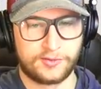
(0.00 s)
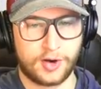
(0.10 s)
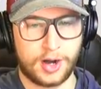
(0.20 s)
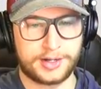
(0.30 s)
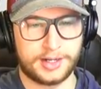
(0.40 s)

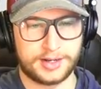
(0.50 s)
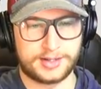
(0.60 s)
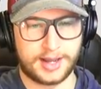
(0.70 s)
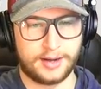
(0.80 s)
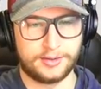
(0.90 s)

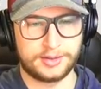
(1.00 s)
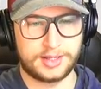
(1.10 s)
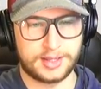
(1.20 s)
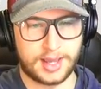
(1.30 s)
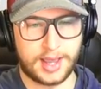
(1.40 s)
rocketed down
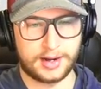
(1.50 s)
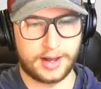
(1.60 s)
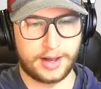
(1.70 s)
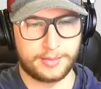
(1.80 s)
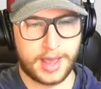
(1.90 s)
to the
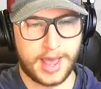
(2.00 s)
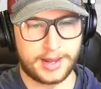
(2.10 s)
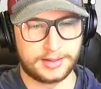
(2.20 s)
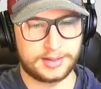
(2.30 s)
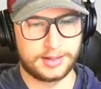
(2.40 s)
Anaheim
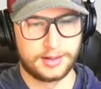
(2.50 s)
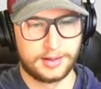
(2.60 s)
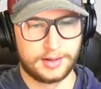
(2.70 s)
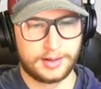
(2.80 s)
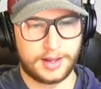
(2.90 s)
end,
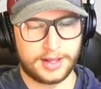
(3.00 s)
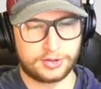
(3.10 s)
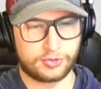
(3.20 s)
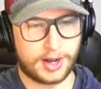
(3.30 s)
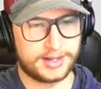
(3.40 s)
and
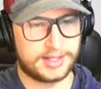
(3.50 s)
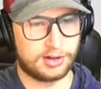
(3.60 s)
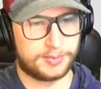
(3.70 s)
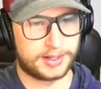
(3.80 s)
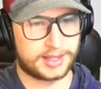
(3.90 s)

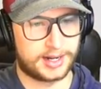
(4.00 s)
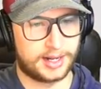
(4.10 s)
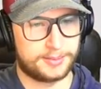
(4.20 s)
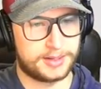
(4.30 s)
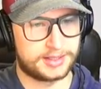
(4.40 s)
Drysdale will pick that
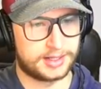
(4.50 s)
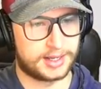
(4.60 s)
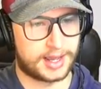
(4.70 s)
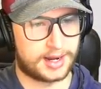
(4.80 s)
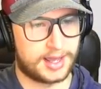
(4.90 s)
up. He's going
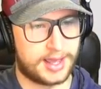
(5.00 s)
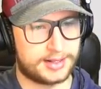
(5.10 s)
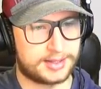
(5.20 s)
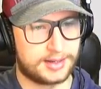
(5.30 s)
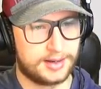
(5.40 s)
to get
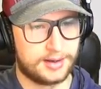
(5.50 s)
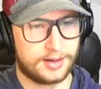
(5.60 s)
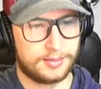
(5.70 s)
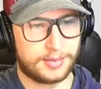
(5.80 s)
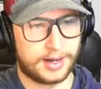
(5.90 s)
hit
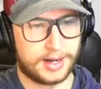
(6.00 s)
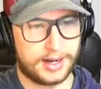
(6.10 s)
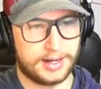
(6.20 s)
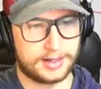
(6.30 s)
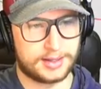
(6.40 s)

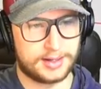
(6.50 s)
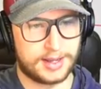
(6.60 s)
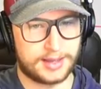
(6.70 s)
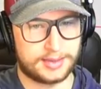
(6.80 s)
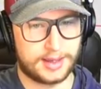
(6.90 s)
behind the
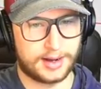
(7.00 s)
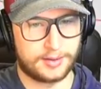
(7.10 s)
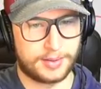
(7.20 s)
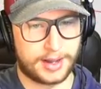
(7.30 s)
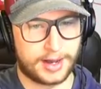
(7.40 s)
net
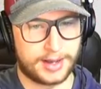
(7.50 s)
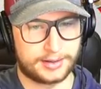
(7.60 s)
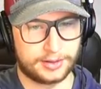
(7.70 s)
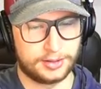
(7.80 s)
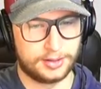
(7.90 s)
there by
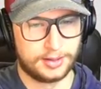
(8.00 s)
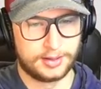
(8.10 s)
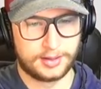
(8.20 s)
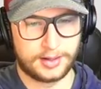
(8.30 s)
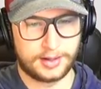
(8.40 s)
Eichel.
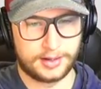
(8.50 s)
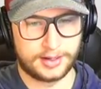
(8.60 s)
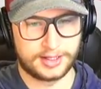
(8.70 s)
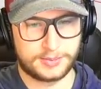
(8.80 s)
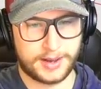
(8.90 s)
A
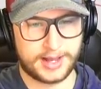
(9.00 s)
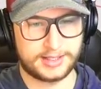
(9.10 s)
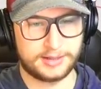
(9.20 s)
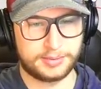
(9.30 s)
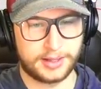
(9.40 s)
nice
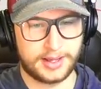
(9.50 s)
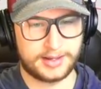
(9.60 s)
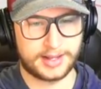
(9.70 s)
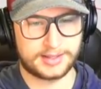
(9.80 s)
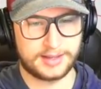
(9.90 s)
passing play,
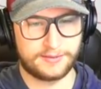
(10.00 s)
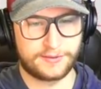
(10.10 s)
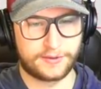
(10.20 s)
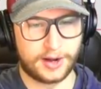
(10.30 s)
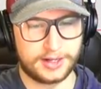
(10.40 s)
gets in
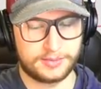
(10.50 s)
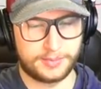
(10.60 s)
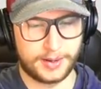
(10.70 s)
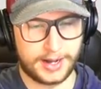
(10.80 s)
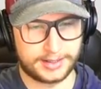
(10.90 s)
front,
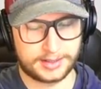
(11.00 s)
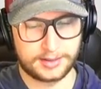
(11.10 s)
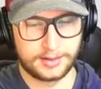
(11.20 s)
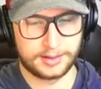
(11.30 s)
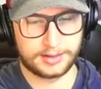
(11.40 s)
but
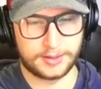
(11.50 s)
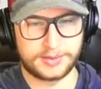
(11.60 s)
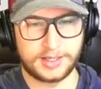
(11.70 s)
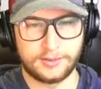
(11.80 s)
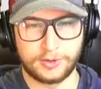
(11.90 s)

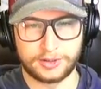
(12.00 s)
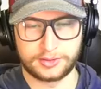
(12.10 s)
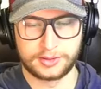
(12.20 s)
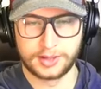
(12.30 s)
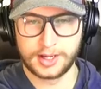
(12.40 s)
Gibson will
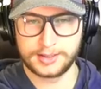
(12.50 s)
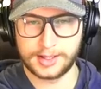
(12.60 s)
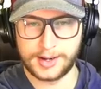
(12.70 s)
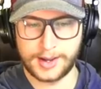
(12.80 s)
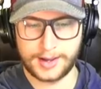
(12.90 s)

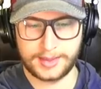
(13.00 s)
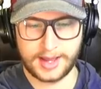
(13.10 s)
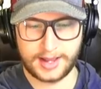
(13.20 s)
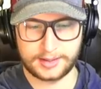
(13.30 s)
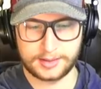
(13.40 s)
deny
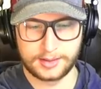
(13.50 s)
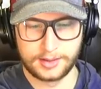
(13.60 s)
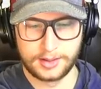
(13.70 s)
that